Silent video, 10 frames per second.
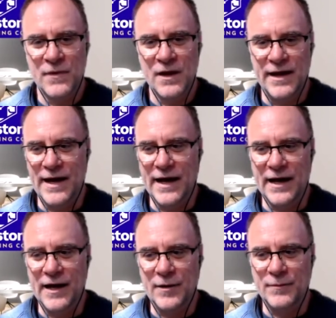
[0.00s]

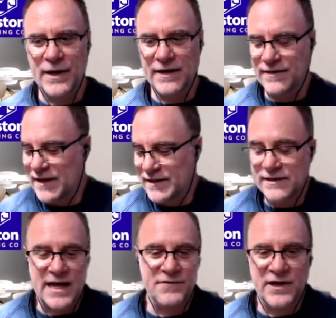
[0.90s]
um, and they didn't
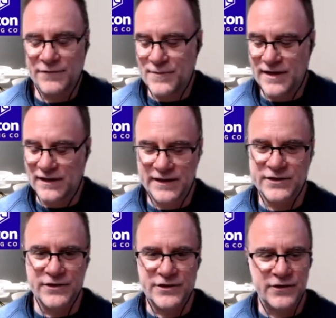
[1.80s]
have enough money to list on
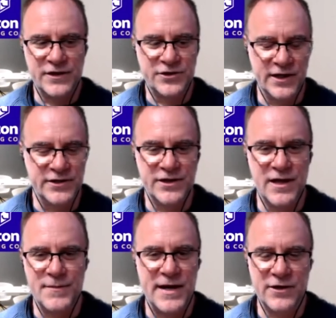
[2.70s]
the stock exchange, so they
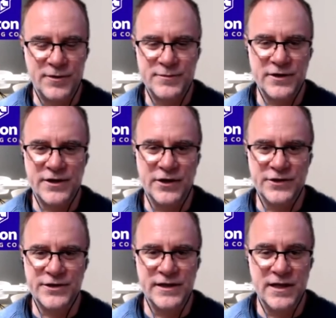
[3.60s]
made a
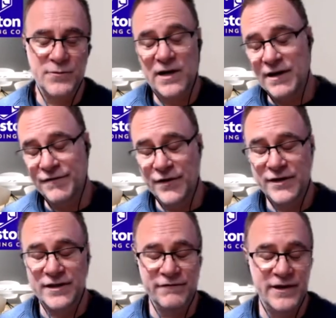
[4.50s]
cryptocurrency. And one of their
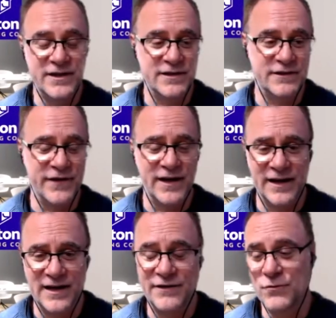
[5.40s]
first investors, funnily
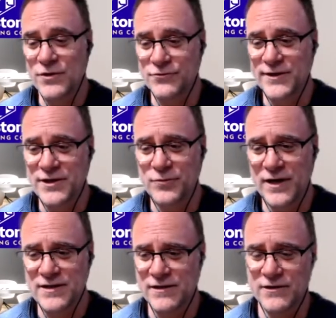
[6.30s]
enough, was Richard
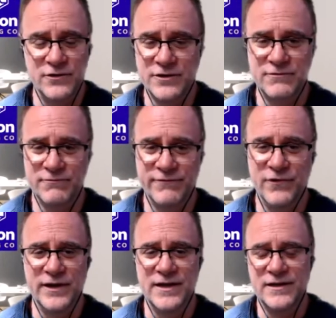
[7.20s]
Branson, who's
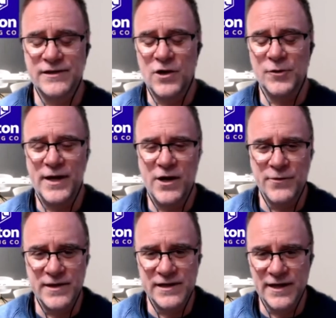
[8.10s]
fully into solar power
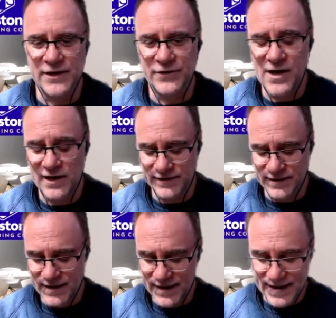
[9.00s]
with his Necker Island.
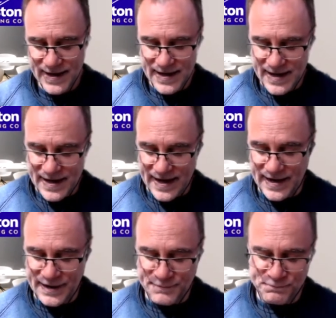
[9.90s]
Mm-hmm.
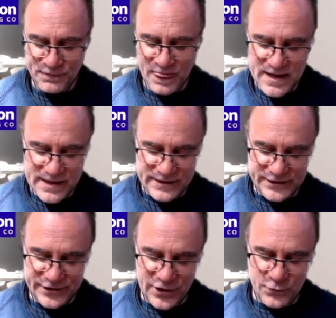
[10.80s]
Um,
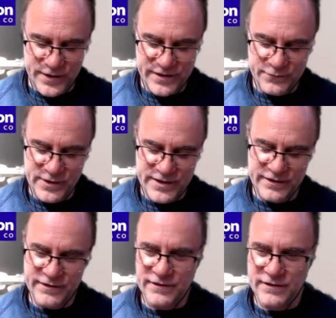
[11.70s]
so with with the